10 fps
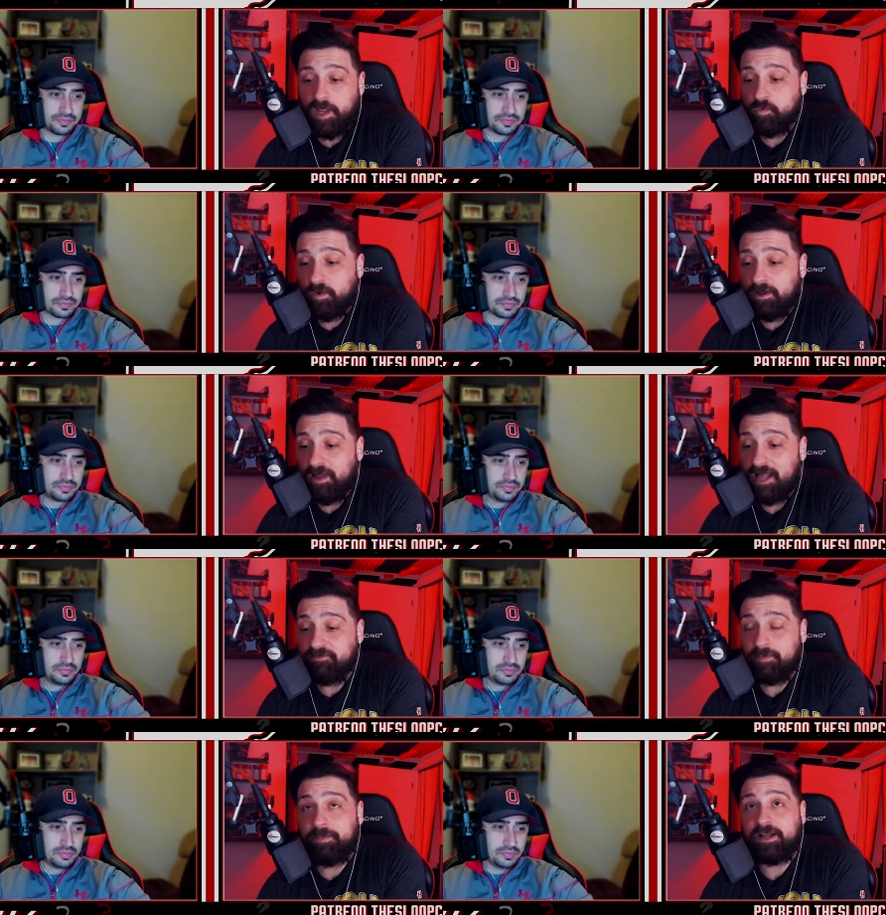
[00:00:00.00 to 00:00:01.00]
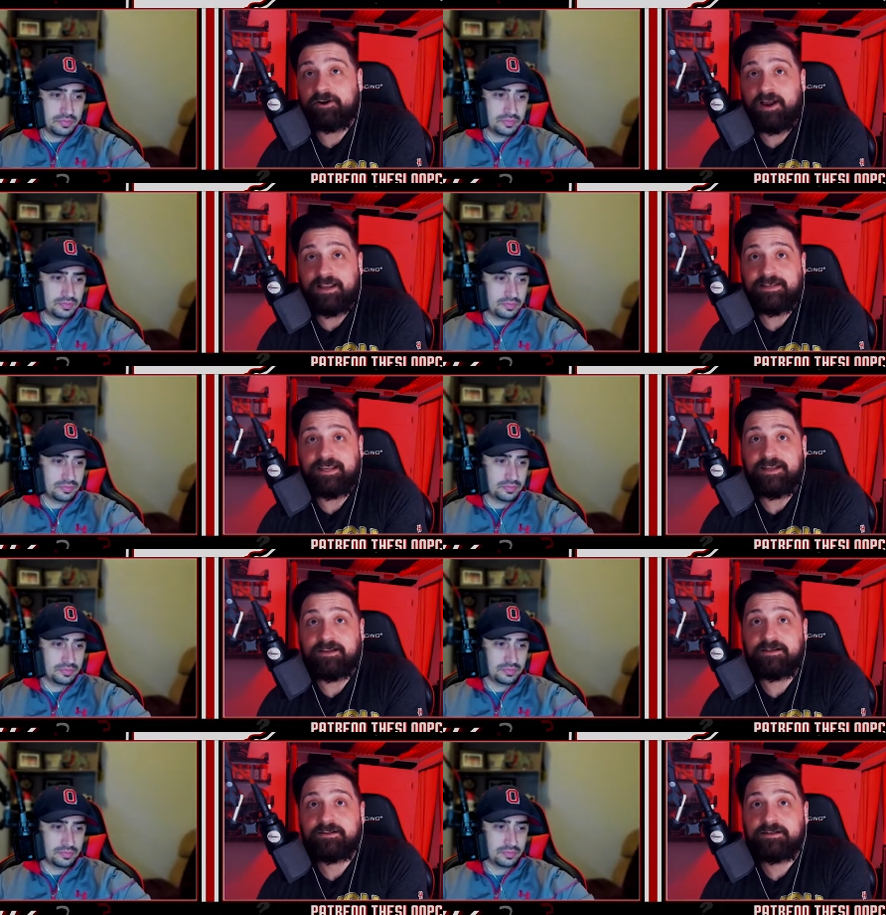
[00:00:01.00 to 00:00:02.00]
Speaker 1: yeah. And we'll have a better
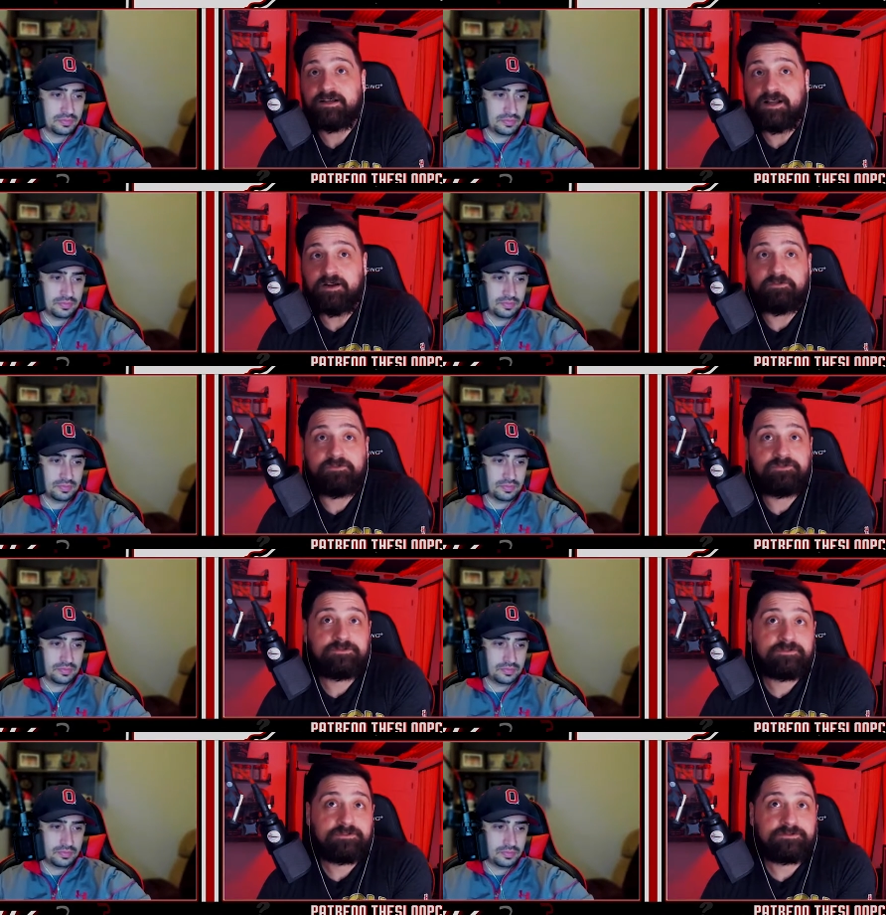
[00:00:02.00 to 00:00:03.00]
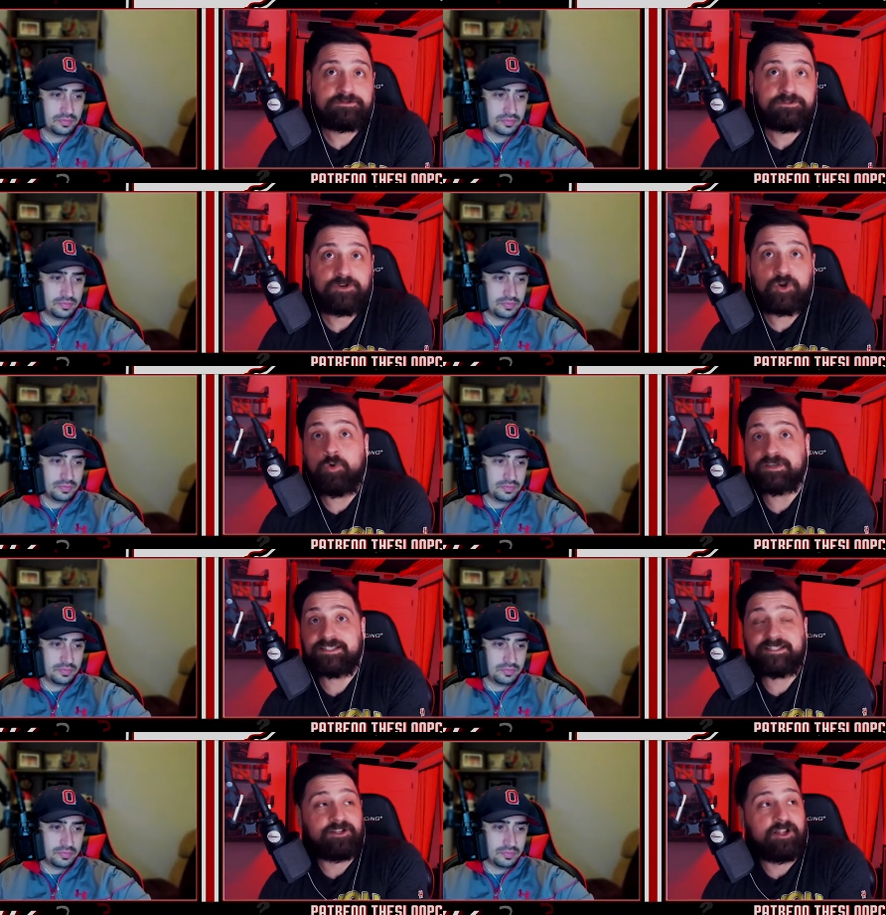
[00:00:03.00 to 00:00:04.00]
idea of who
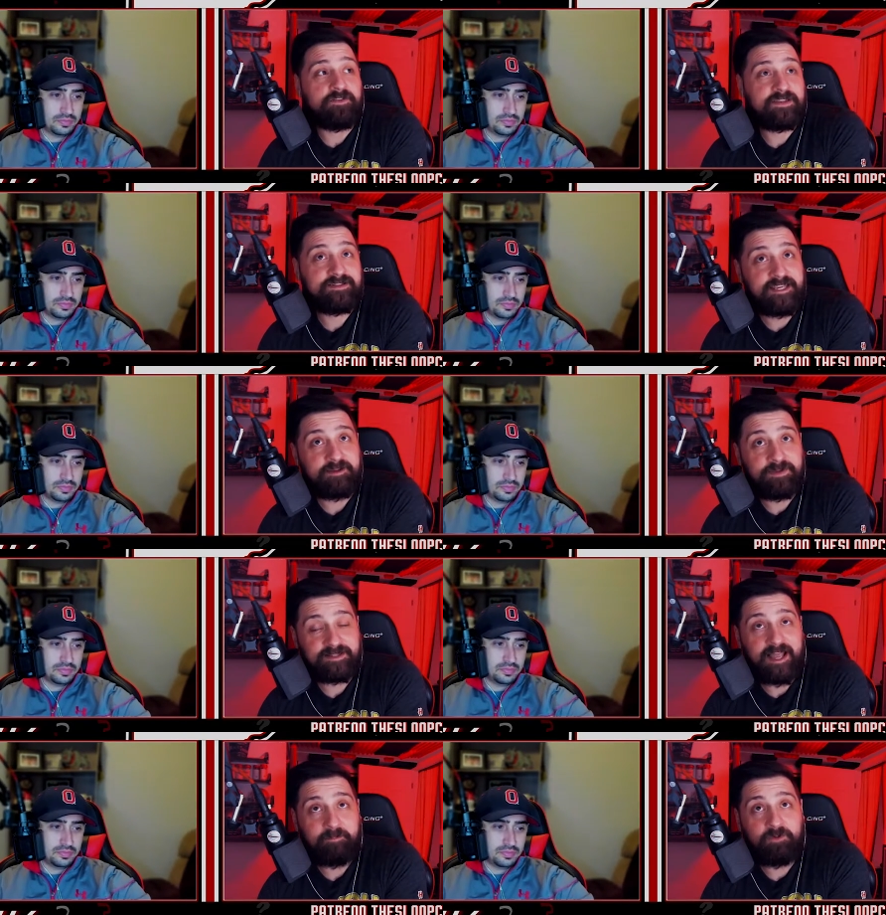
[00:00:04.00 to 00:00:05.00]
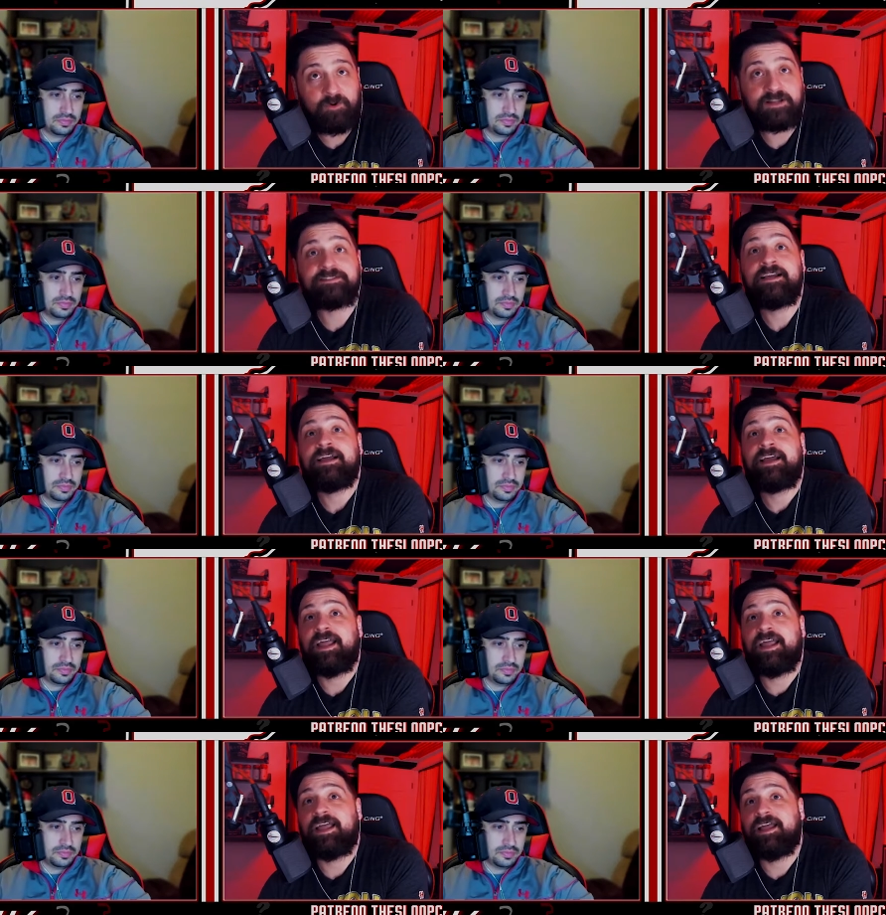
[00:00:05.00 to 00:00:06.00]
is still on the team at that point
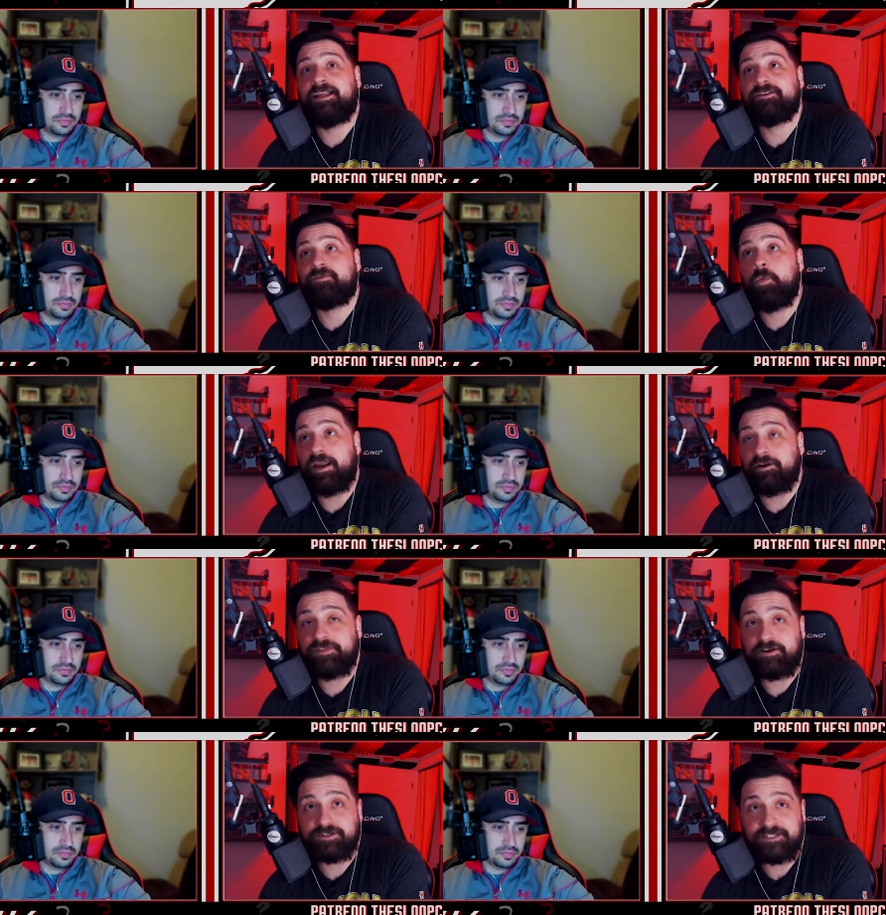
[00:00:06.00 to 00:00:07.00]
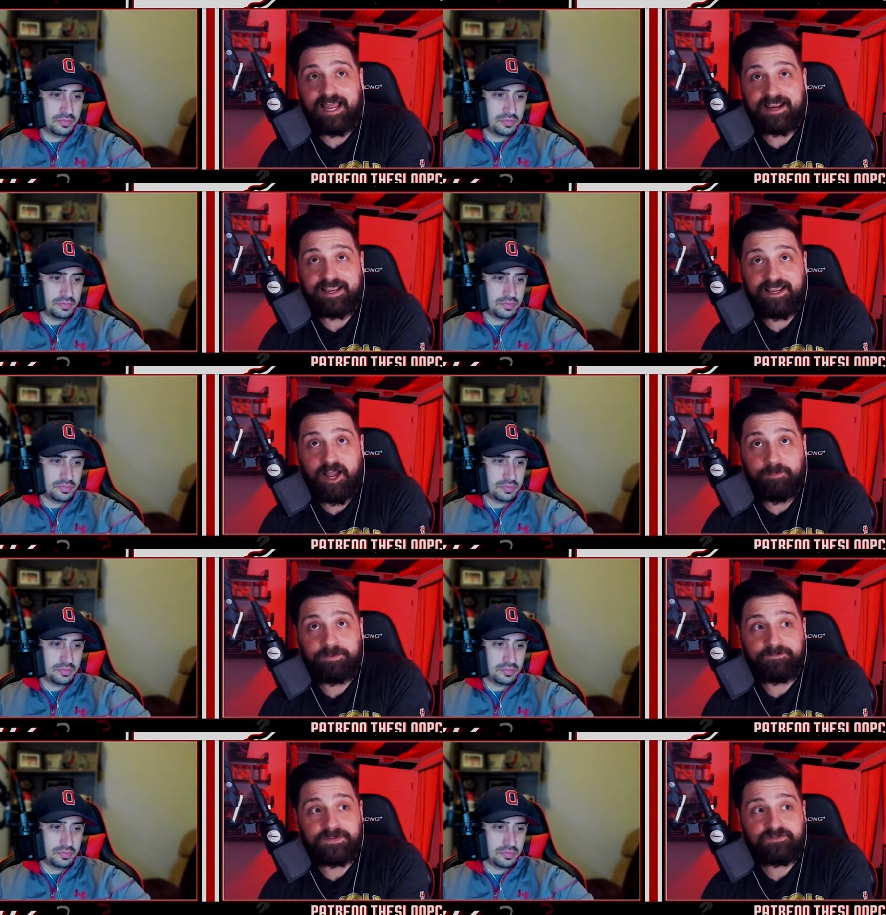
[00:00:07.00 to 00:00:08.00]
and where they're stacking up
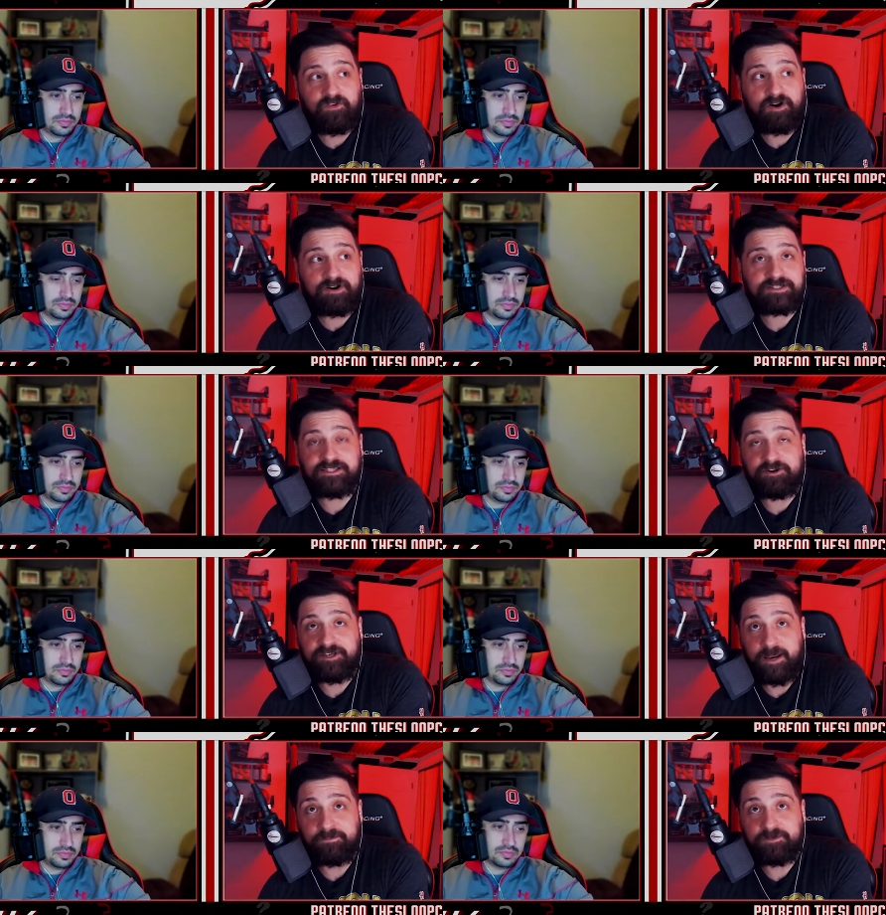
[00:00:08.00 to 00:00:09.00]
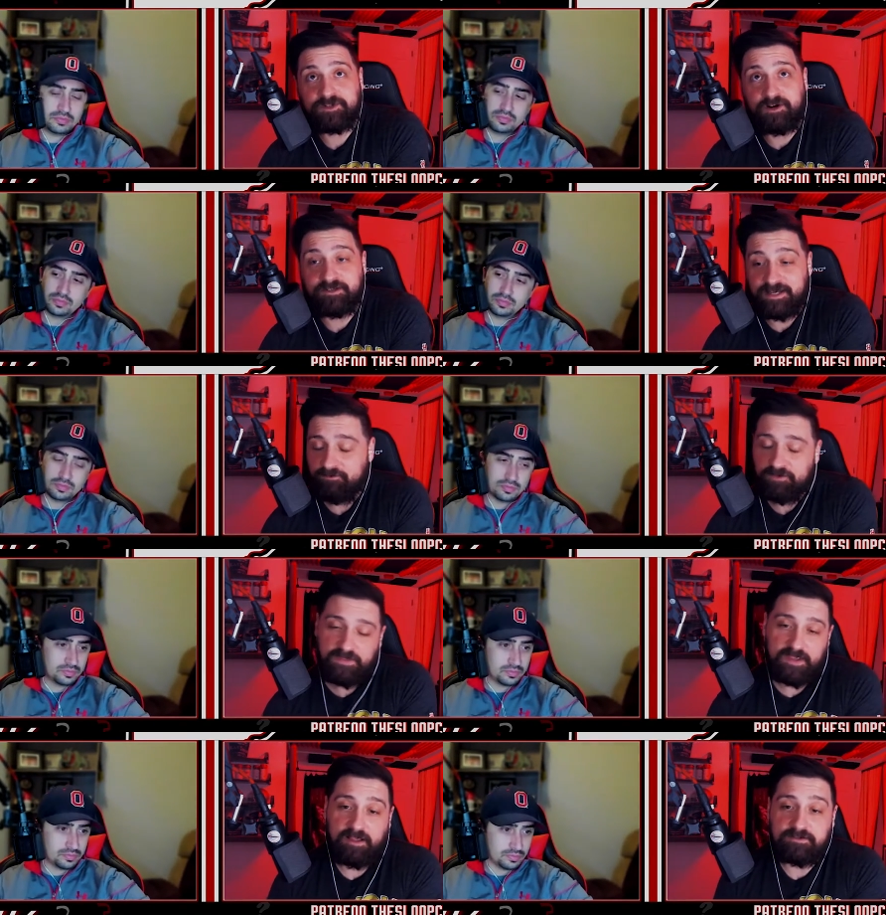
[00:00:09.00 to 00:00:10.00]
as far as their depth chart and
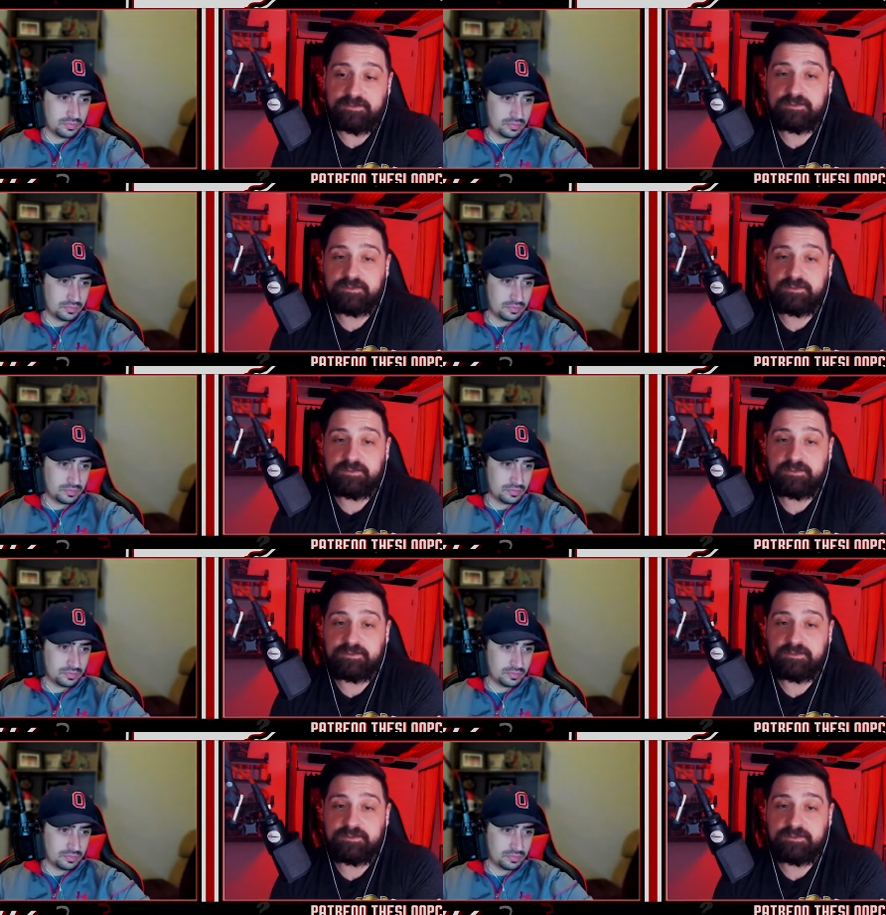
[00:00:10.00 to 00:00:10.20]
everything else.